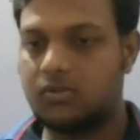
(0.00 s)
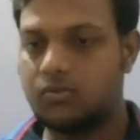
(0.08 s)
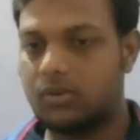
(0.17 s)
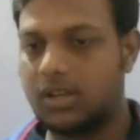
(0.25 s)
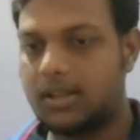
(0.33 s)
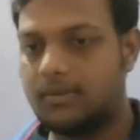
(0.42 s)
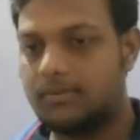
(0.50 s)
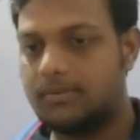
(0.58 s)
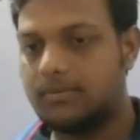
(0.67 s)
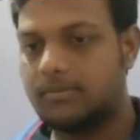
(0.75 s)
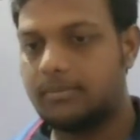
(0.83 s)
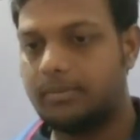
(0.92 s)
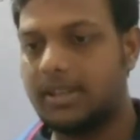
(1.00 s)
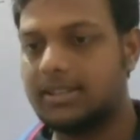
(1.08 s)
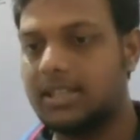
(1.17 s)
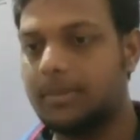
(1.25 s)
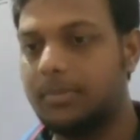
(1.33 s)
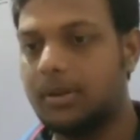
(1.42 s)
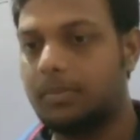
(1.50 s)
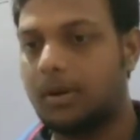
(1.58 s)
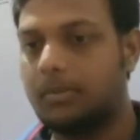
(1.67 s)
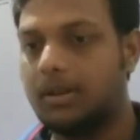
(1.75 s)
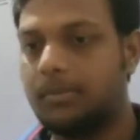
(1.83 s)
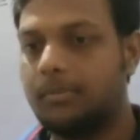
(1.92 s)
12 very simple
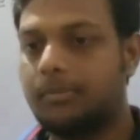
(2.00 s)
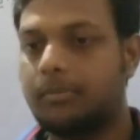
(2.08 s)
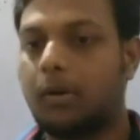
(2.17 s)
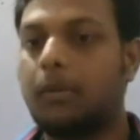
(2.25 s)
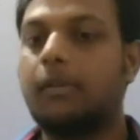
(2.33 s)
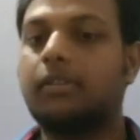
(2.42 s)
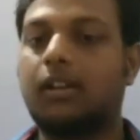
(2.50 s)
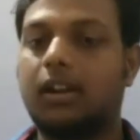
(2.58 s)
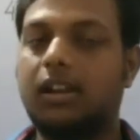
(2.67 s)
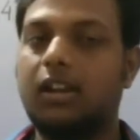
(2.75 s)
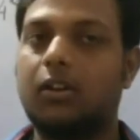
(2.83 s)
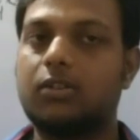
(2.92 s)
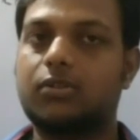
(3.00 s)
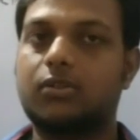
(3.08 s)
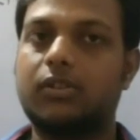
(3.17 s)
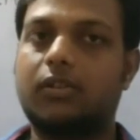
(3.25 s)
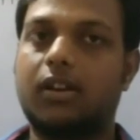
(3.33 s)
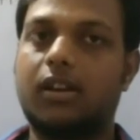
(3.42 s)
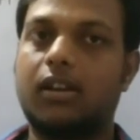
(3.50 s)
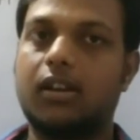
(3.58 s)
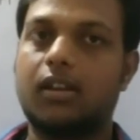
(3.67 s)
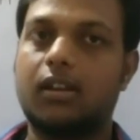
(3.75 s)
problem. Problem 13 also you can